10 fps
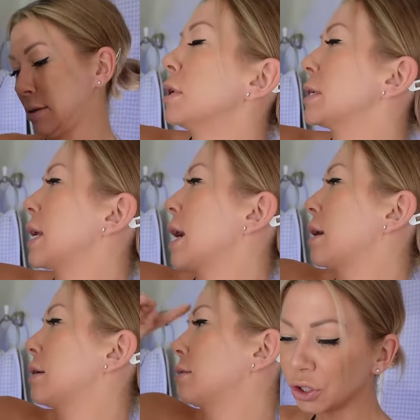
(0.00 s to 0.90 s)
What is
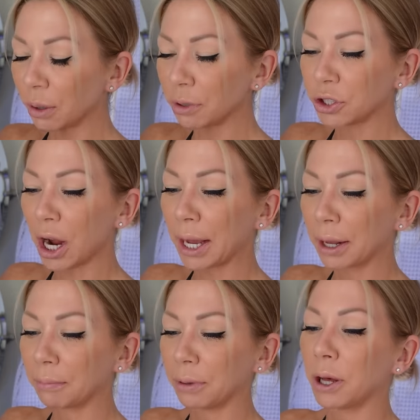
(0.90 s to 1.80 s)
that? Double
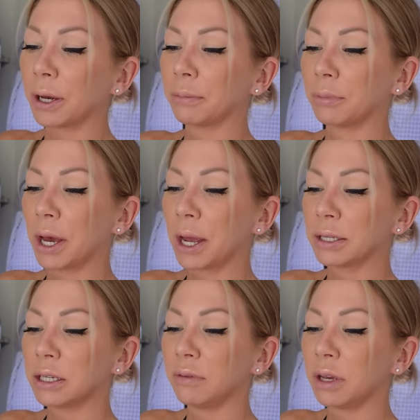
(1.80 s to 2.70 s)
Dragon plug and
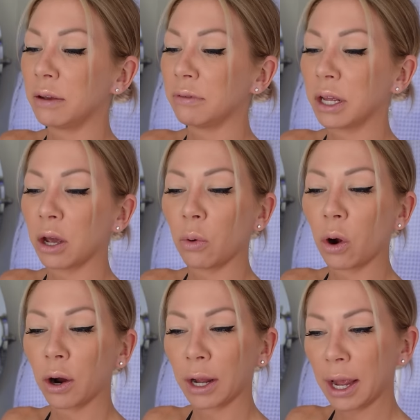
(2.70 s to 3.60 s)
play TV
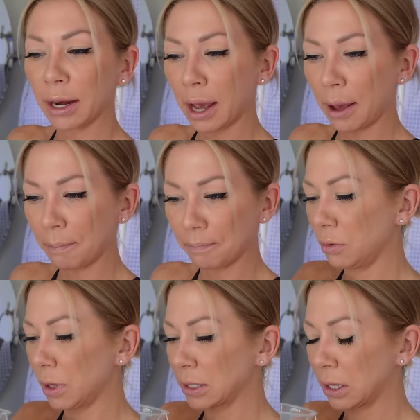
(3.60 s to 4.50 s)
video arcade game.
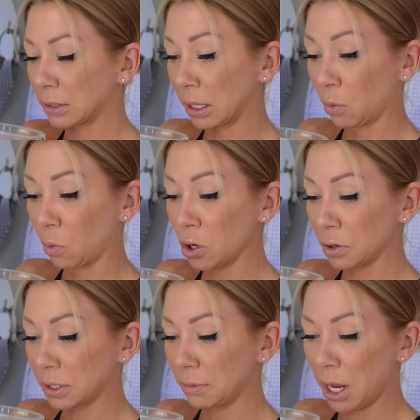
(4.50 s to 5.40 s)
Ooh, that sounds like
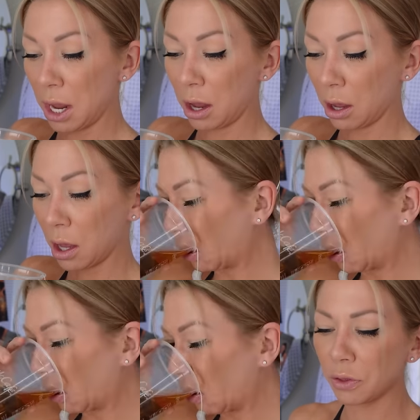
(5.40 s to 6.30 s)
work to me.
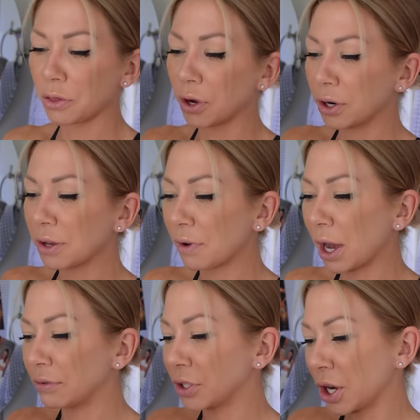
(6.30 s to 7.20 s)

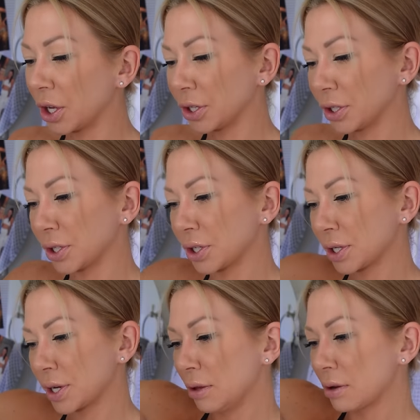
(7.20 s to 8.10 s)

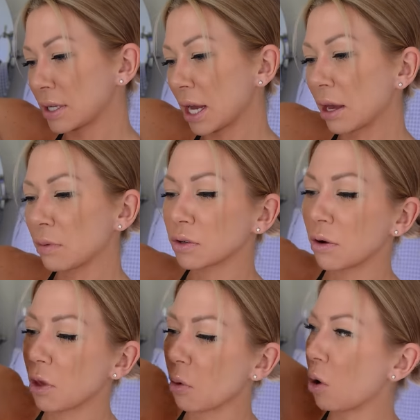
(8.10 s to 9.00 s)
$35. Looks like it was
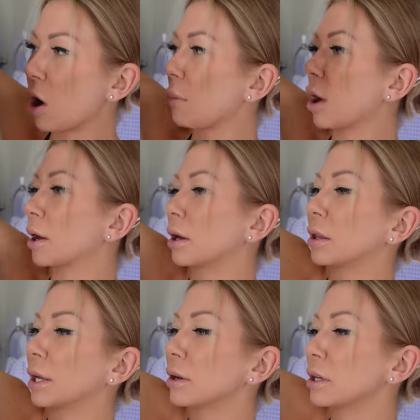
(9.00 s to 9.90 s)
from the Walmart
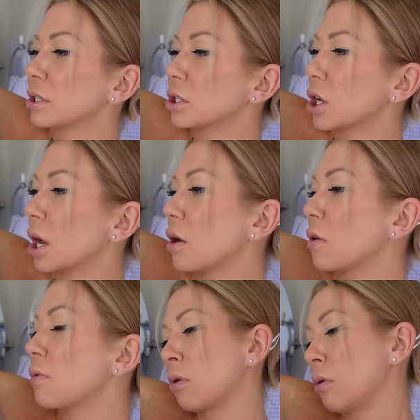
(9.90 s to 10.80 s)
clearance
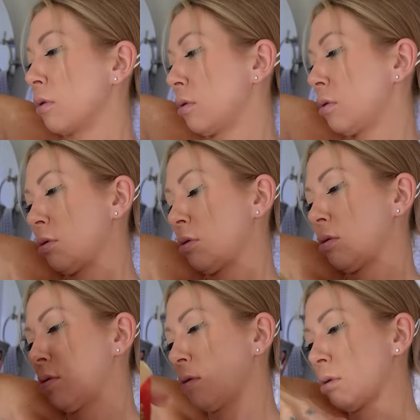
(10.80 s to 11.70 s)
shelf.
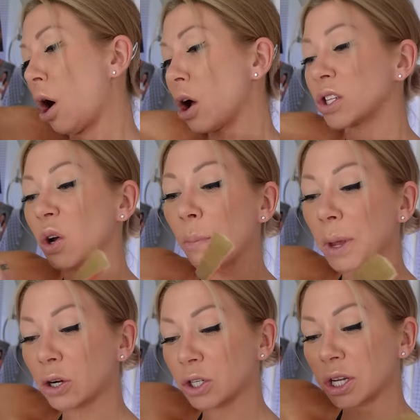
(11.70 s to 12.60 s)
Also
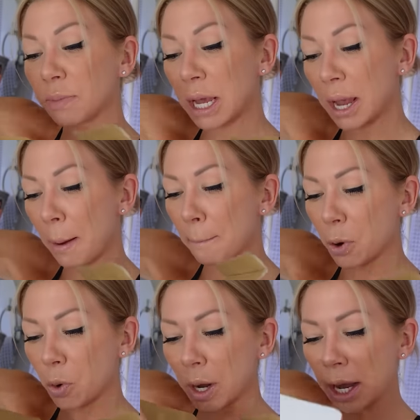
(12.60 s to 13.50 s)
appears to be
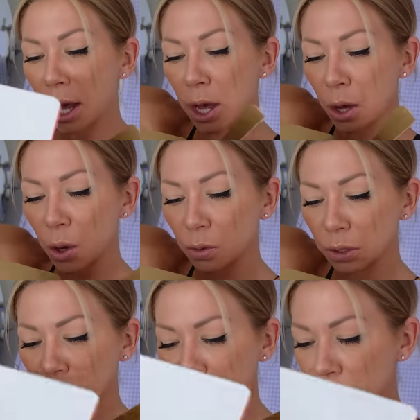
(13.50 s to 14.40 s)
pre-owned.